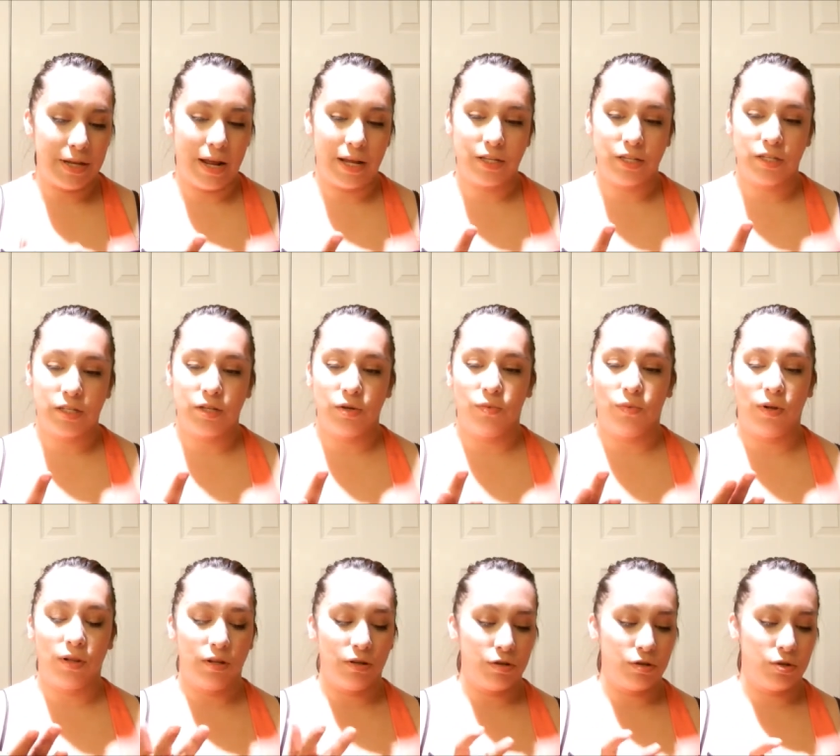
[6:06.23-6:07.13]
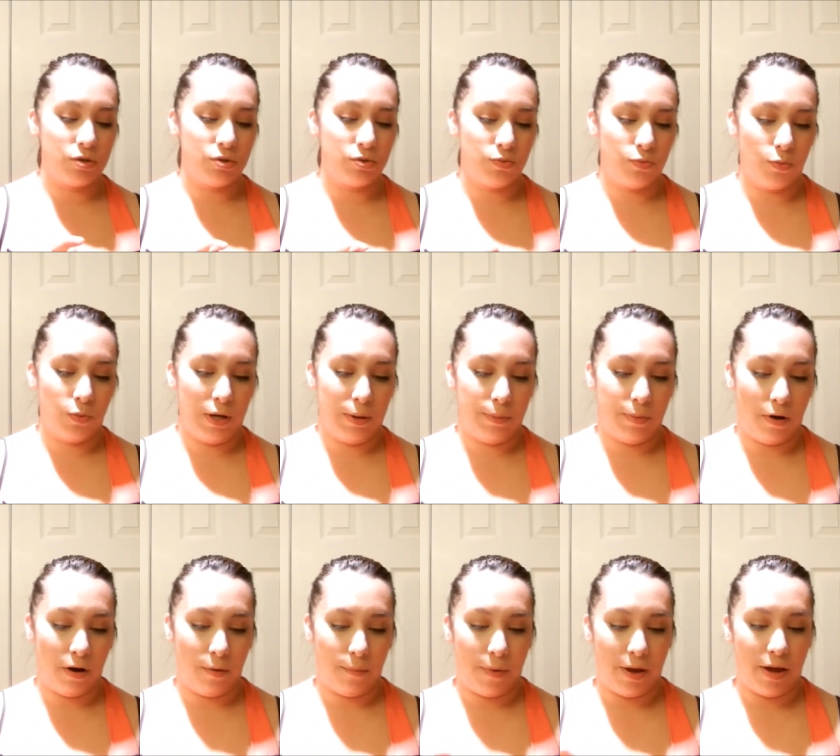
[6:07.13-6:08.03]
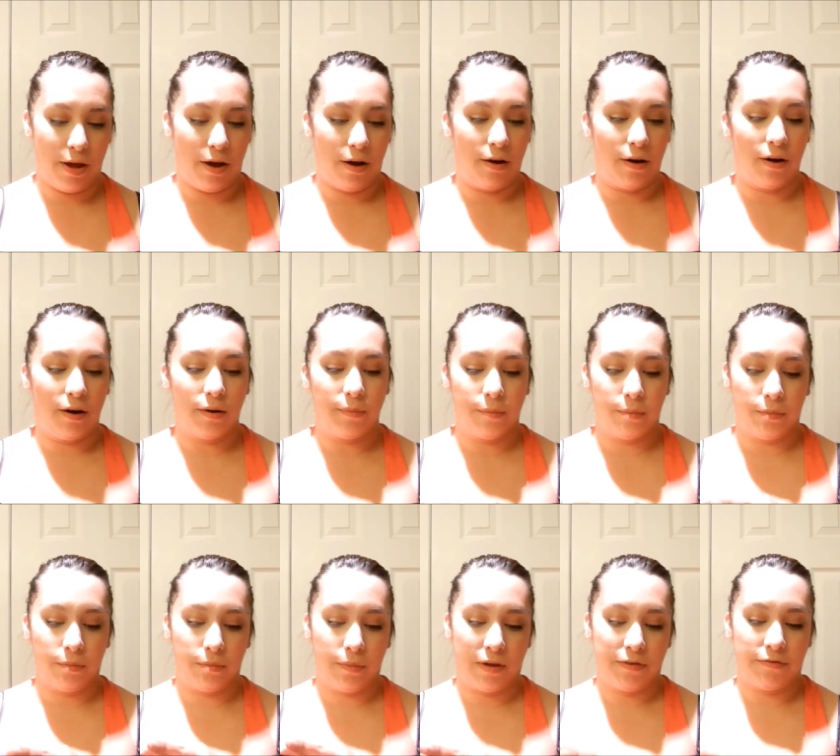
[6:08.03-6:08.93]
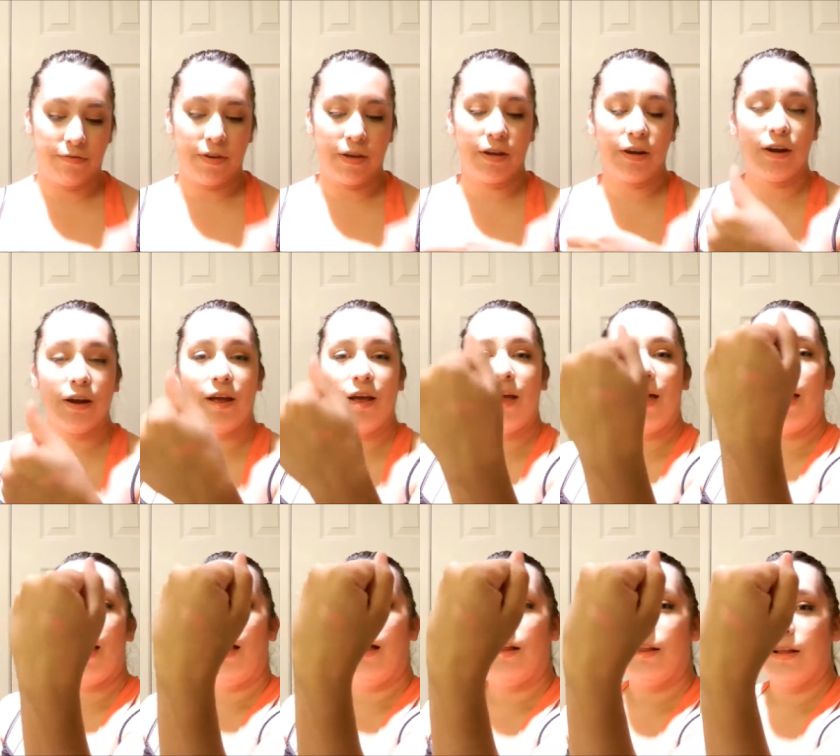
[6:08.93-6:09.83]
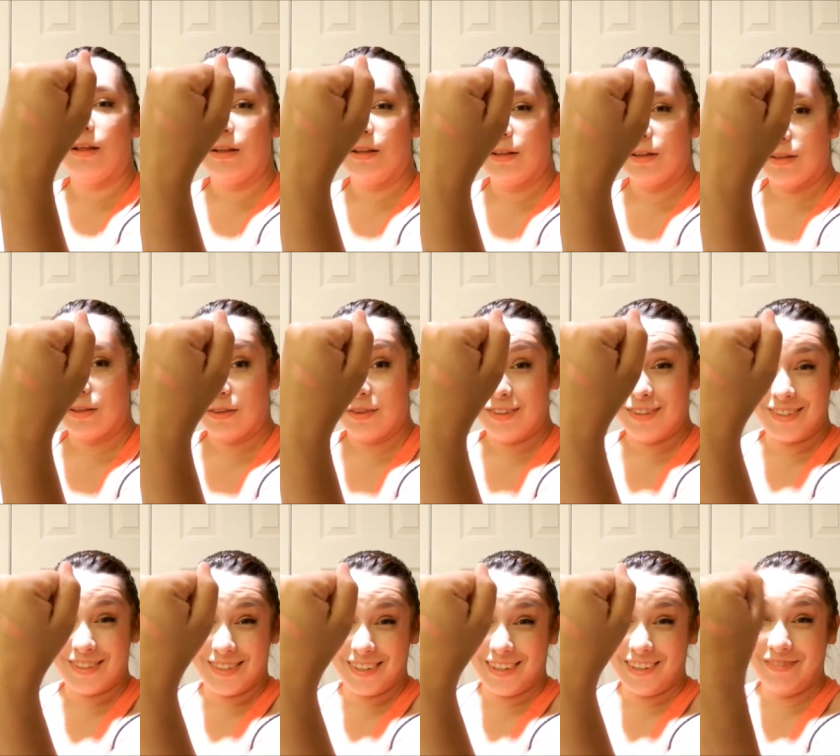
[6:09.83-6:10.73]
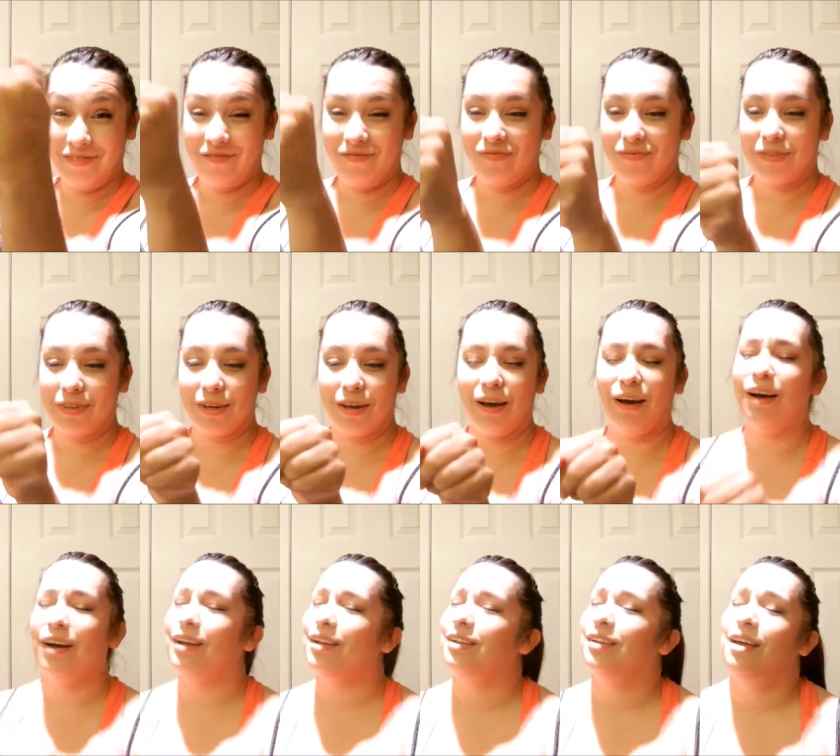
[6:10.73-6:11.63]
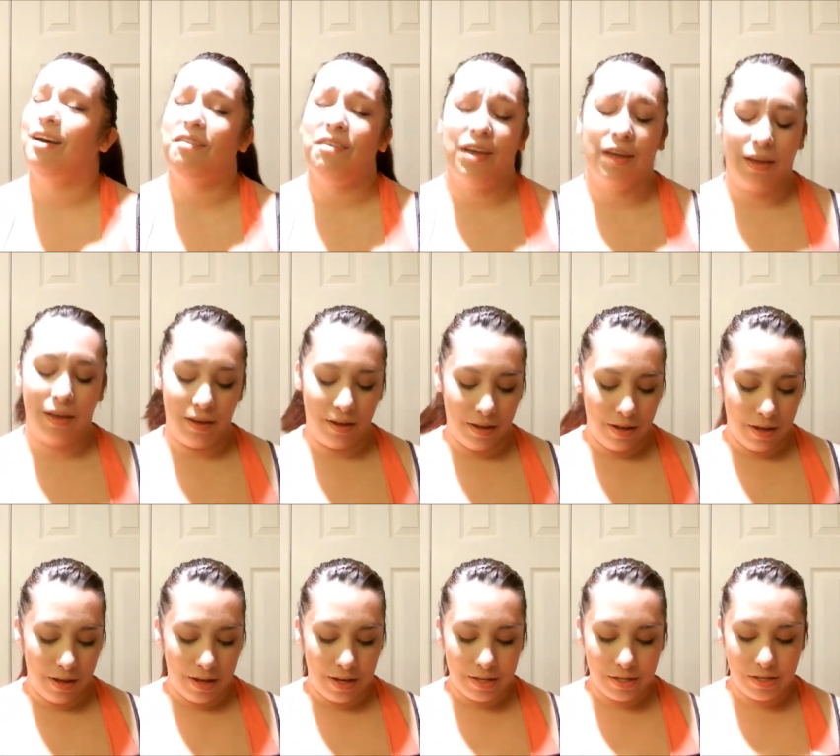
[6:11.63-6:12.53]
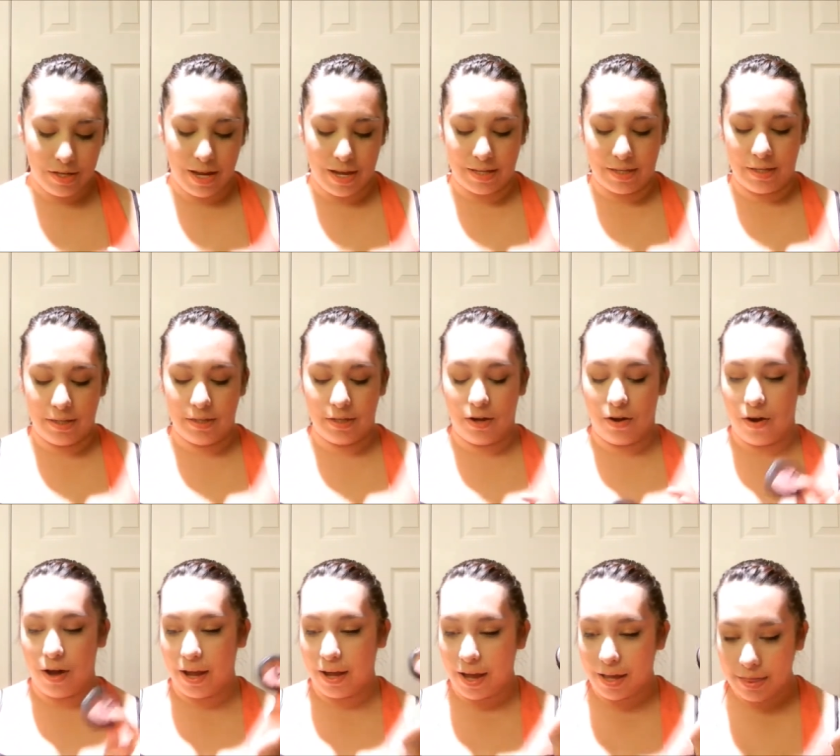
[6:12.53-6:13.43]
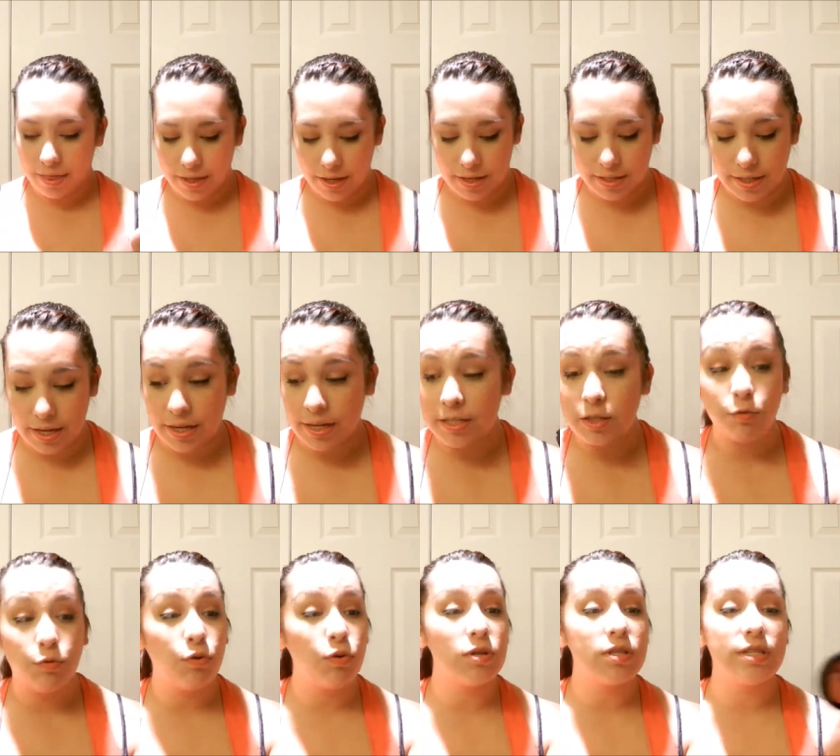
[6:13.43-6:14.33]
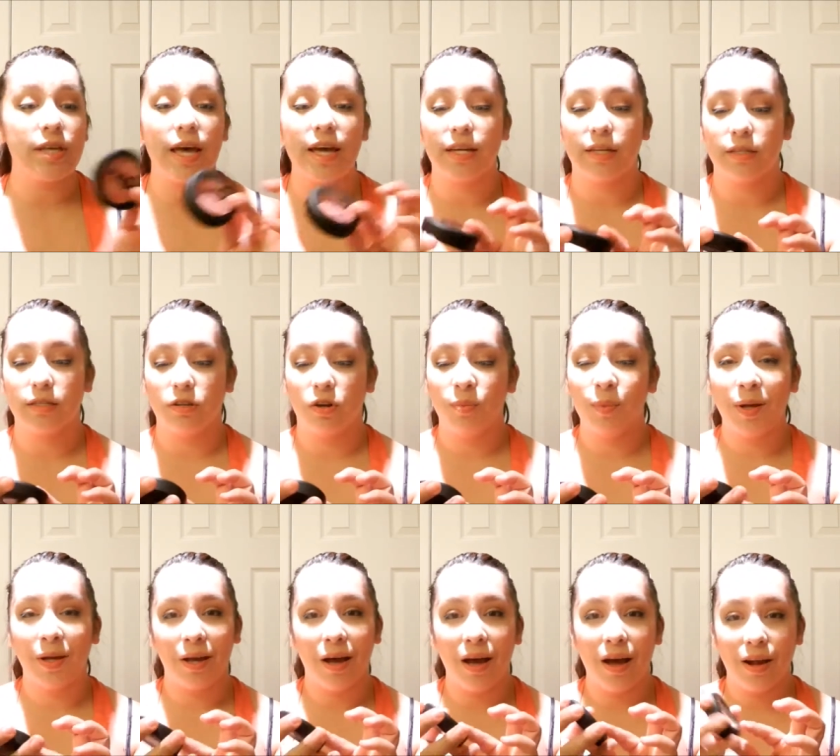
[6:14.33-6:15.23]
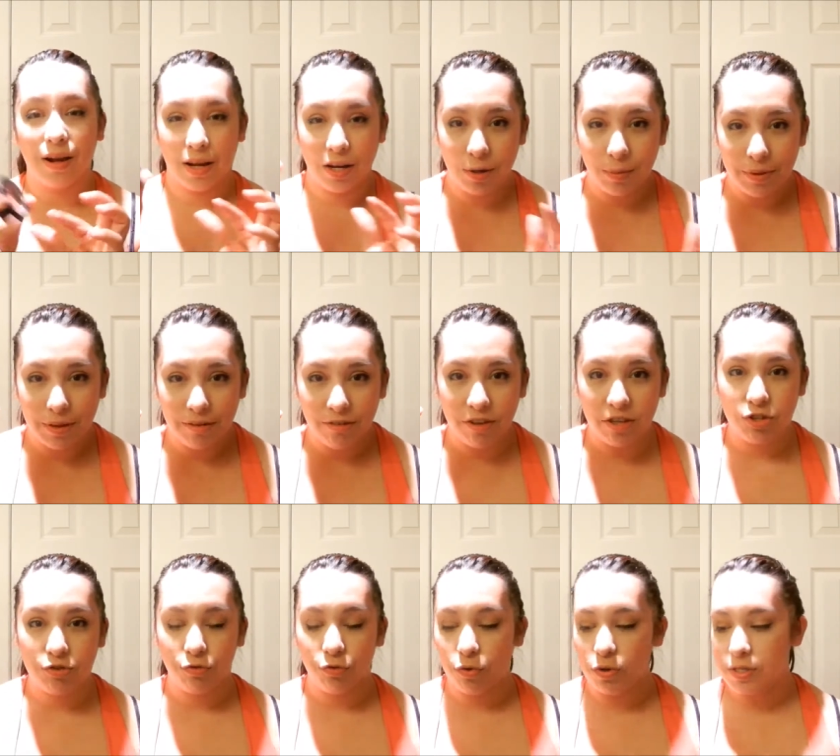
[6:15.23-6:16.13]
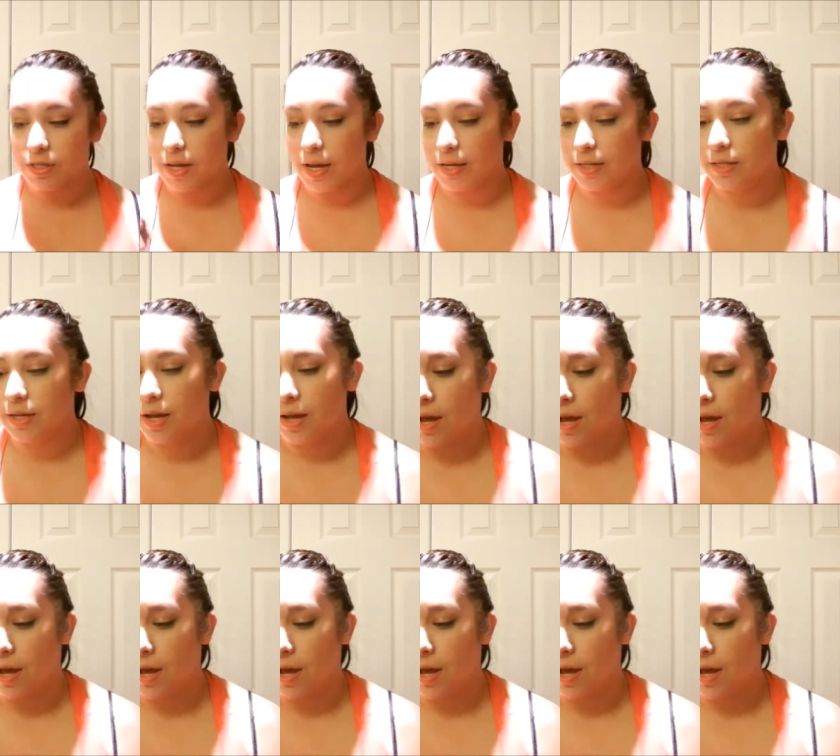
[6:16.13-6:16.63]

I just did one little sweep on my on my finger. See? Oh, I love it. So yes, so I got this. And it's full size. Oh my god. Can you believe it? It's full size.